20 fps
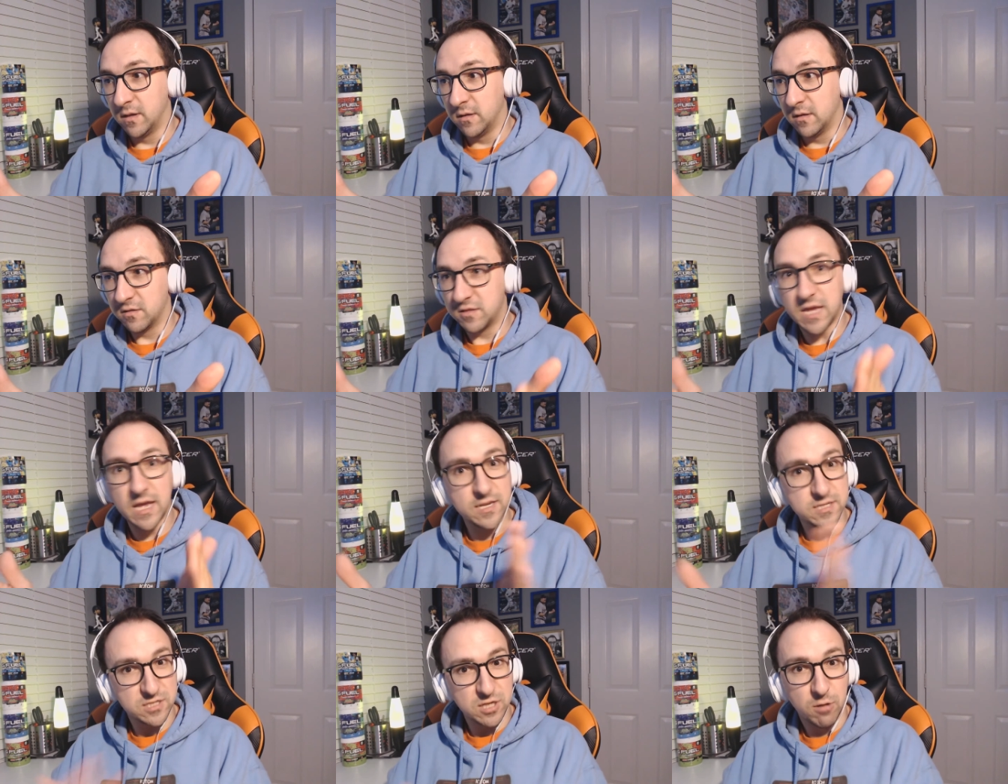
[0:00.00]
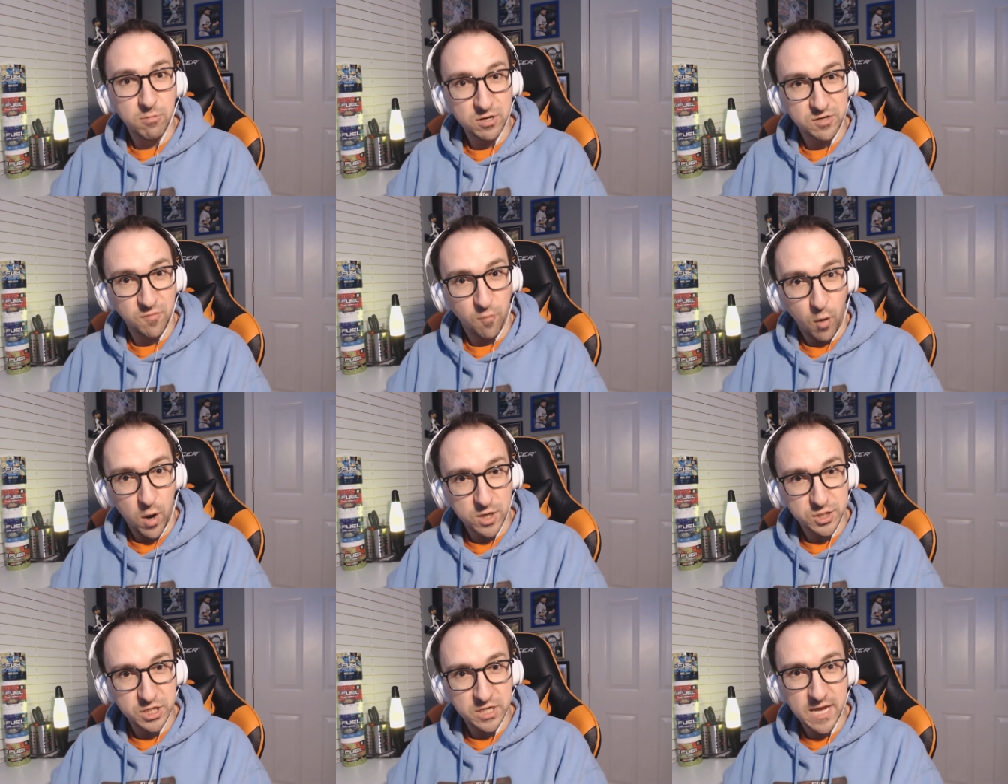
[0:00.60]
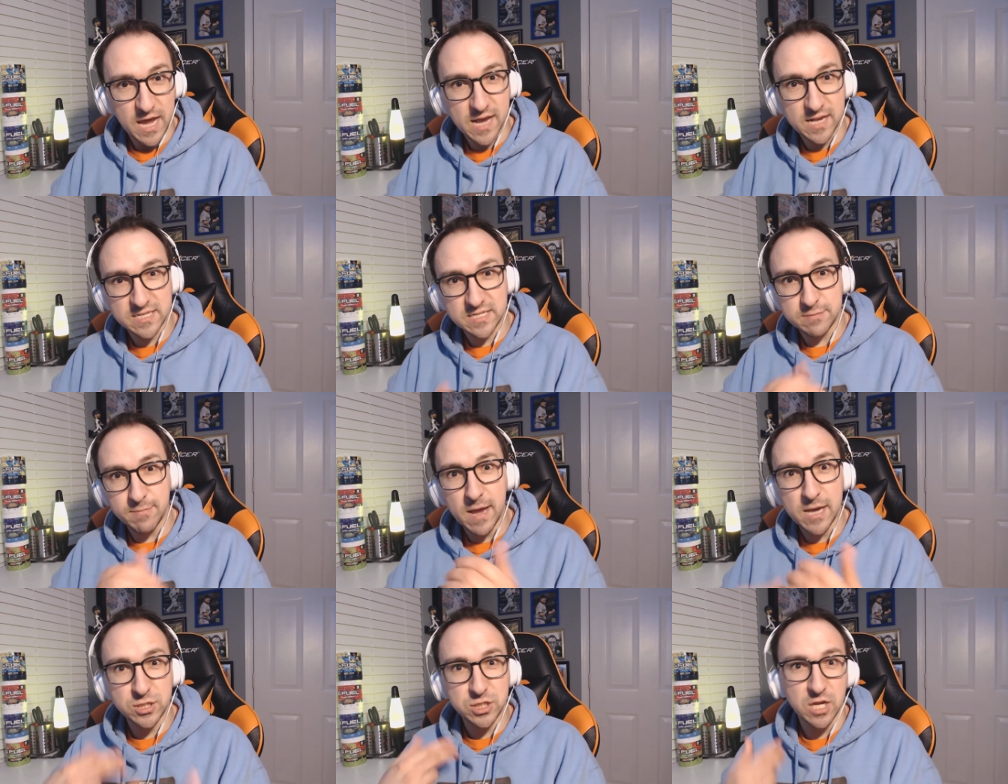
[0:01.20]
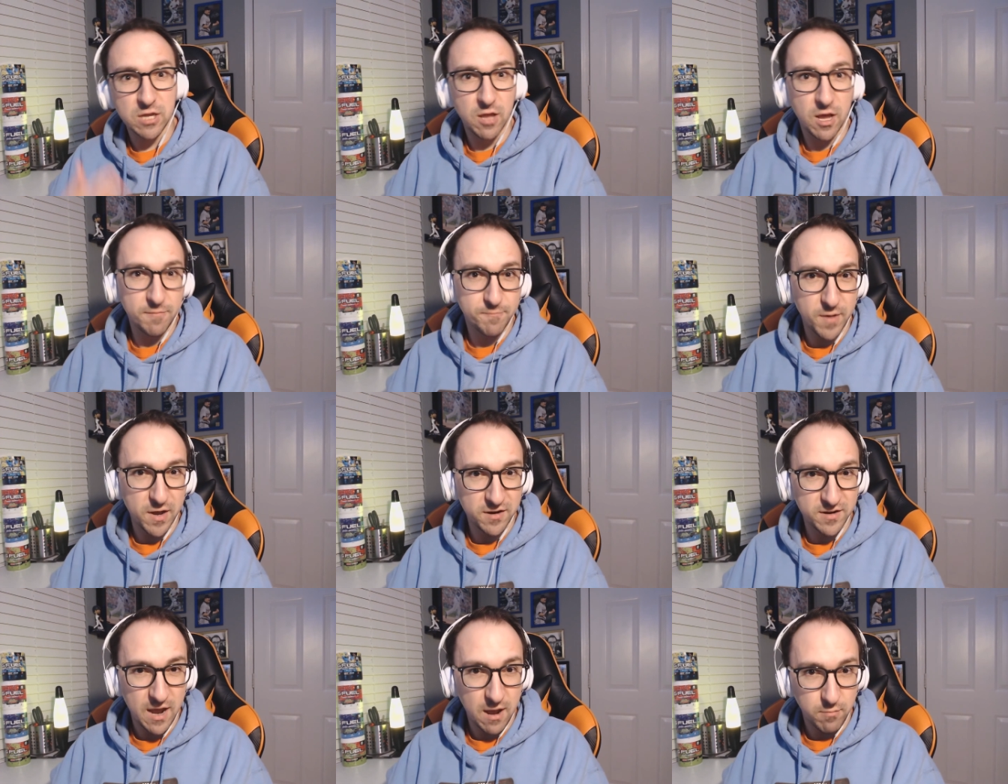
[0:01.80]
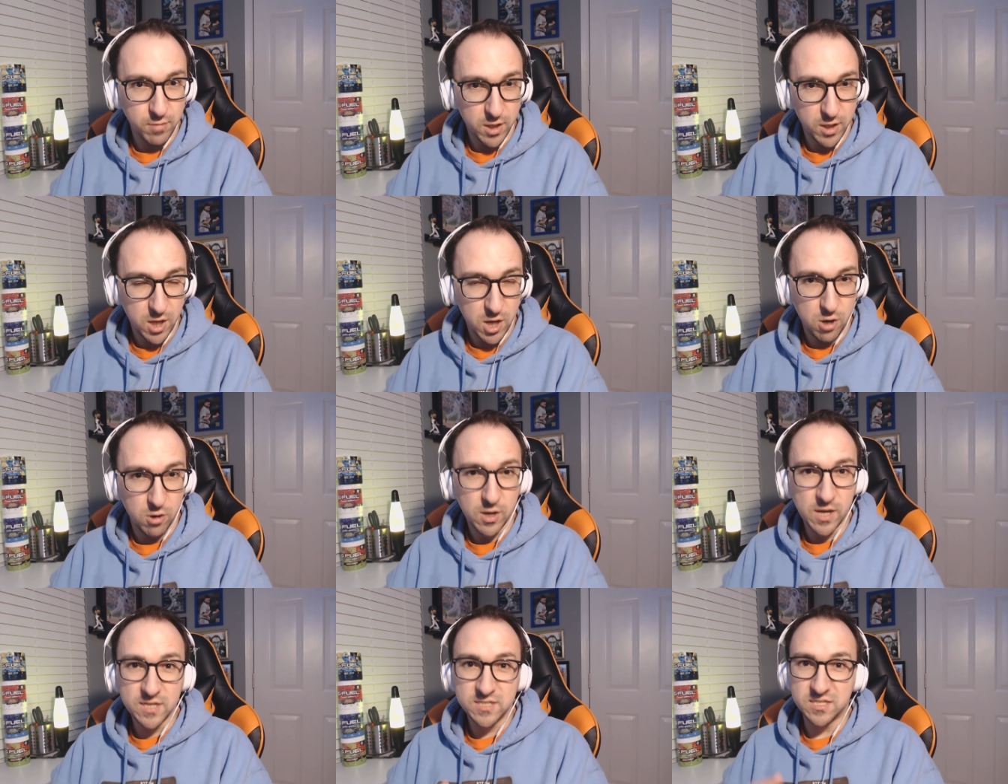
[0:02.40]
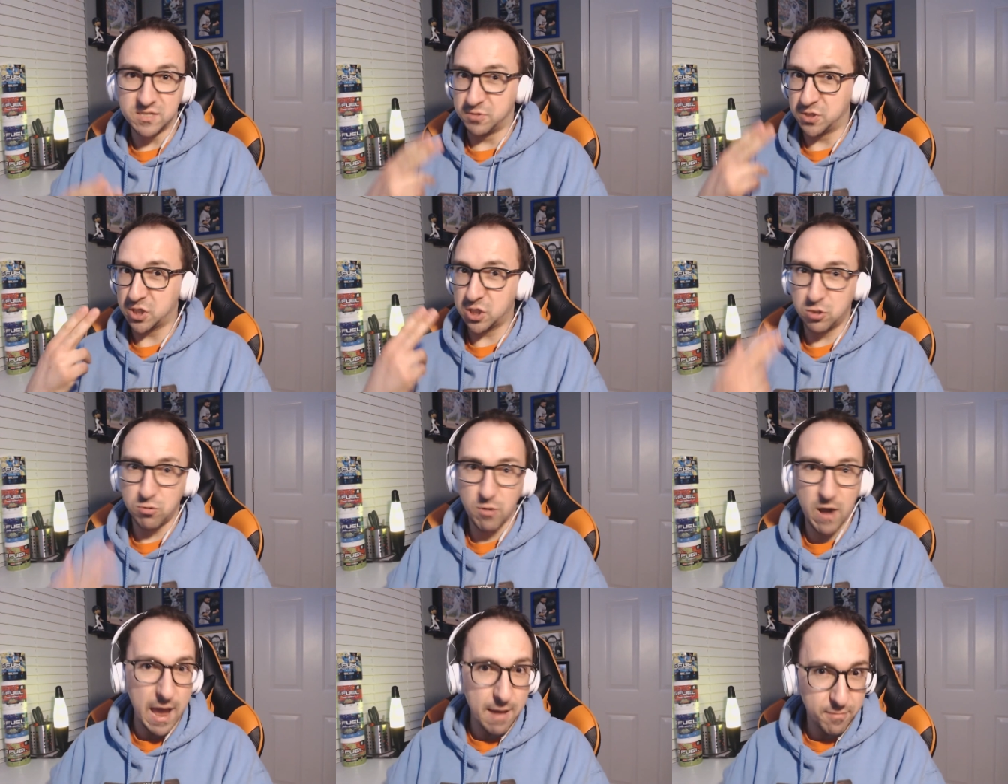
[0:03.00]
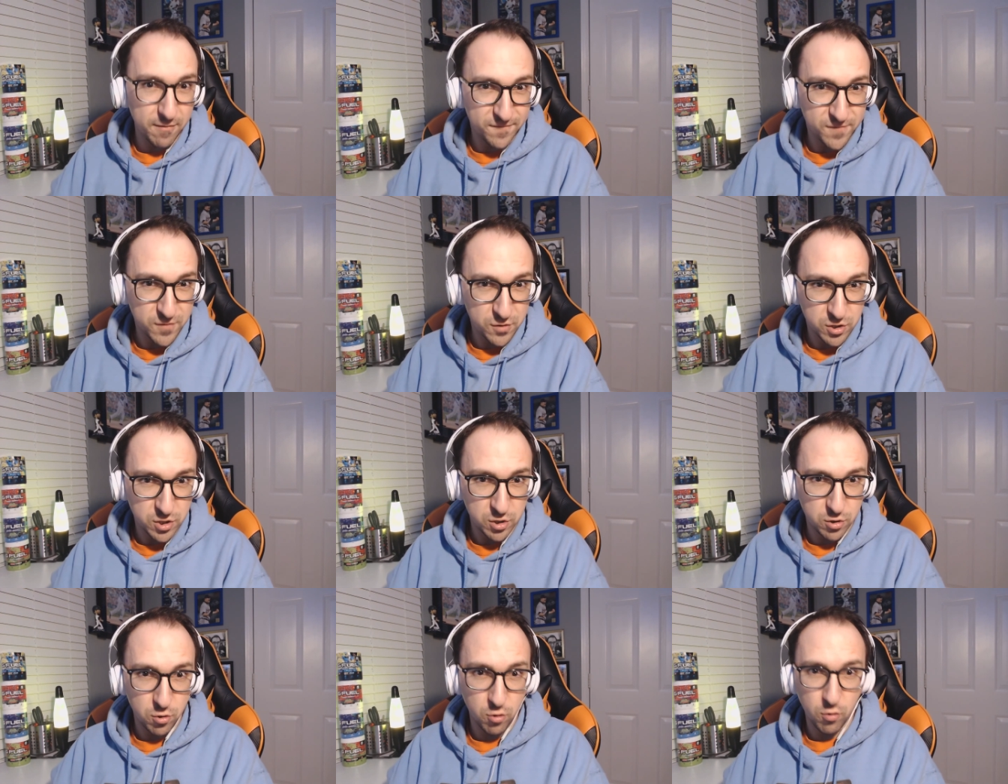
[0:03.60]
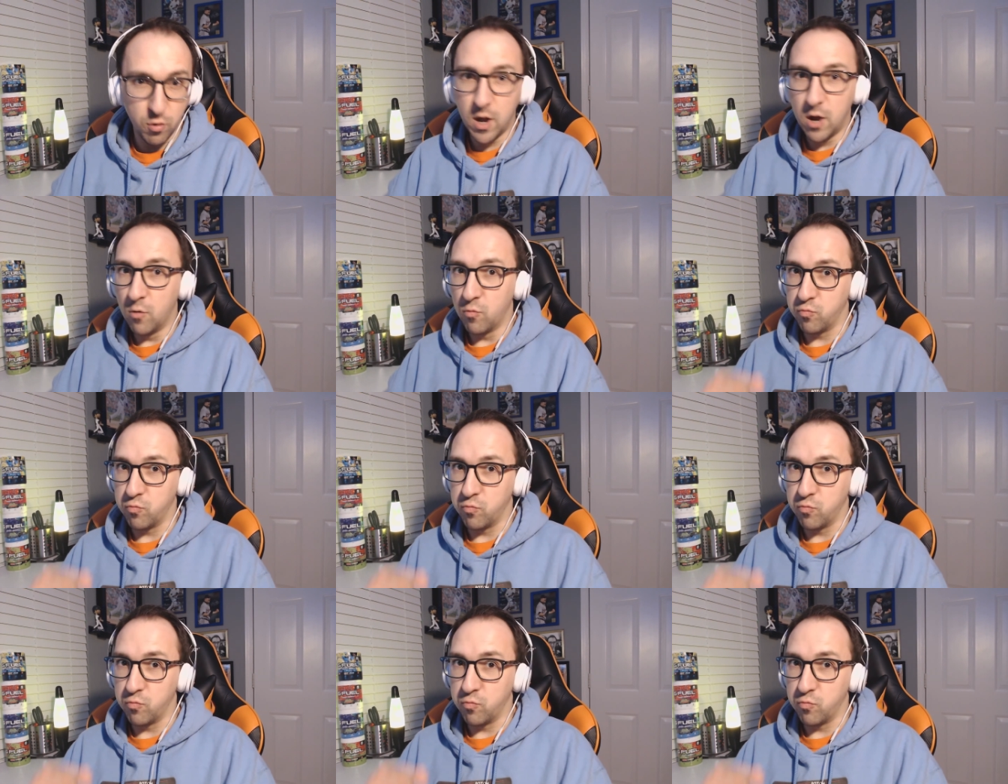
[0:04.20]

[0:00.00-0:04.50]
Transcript: thanks so much for watching, guys. Smash that like button down below. Subscribe if you're new.